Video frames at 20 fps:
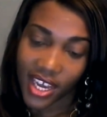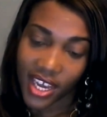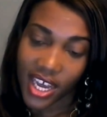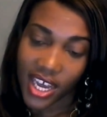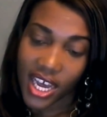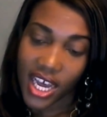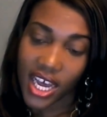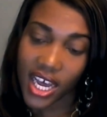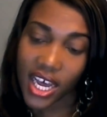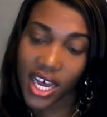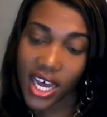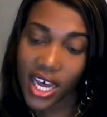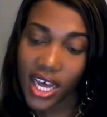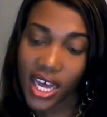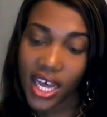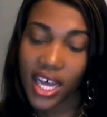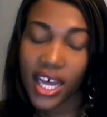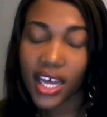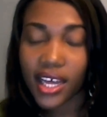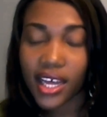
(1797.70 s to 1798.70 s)

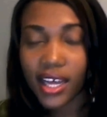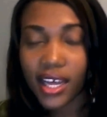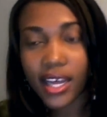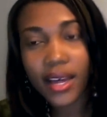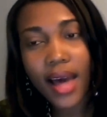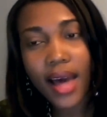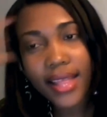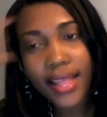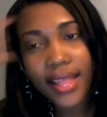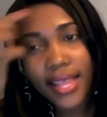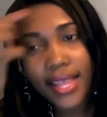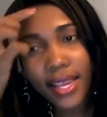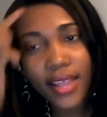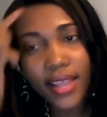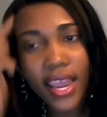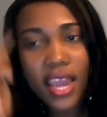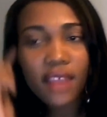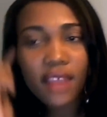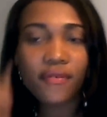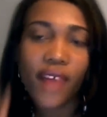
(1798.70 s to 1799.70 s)
I think
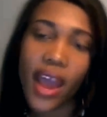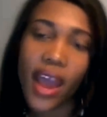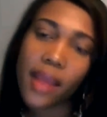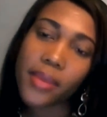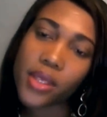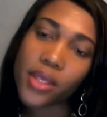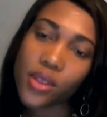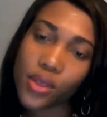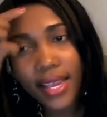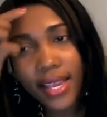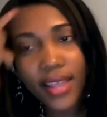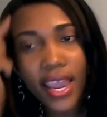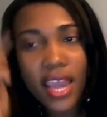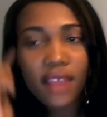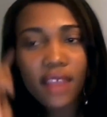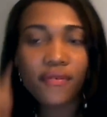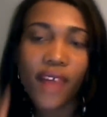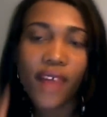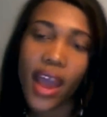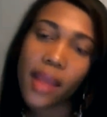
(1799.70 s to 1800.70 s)
they
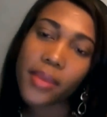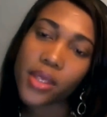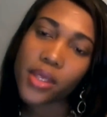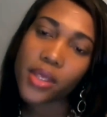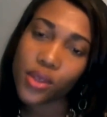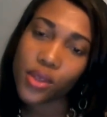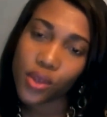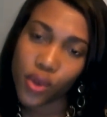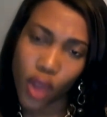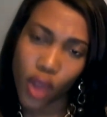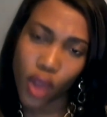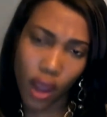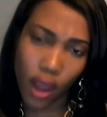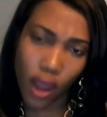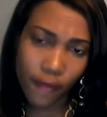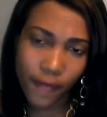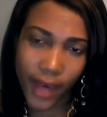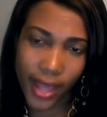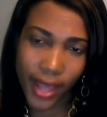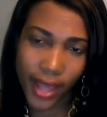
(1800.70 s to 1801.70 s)
invite me to New York
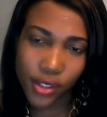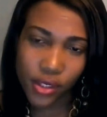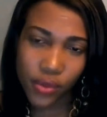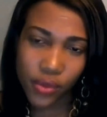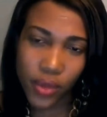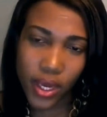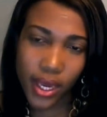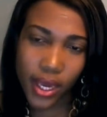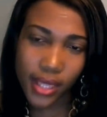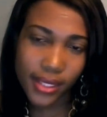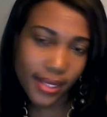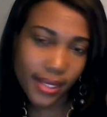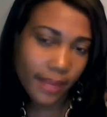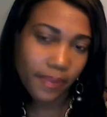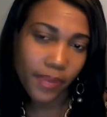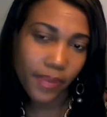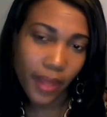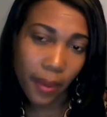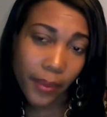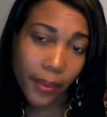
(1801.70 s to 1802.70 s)
Fashion Week in
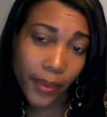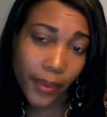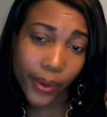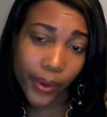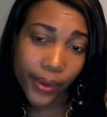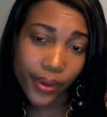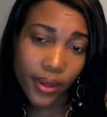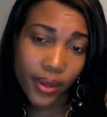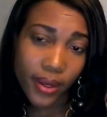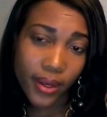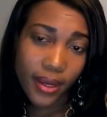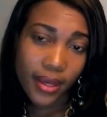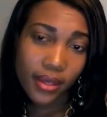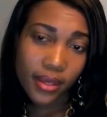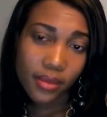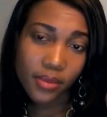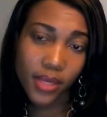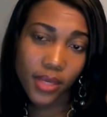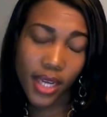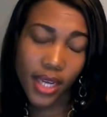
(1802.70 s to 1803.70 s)
September,
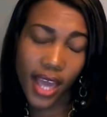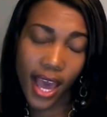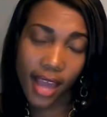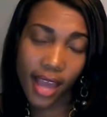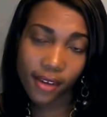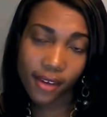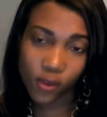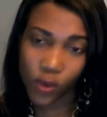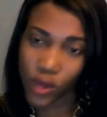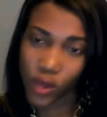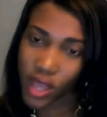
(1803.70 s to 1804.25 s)
but I don't know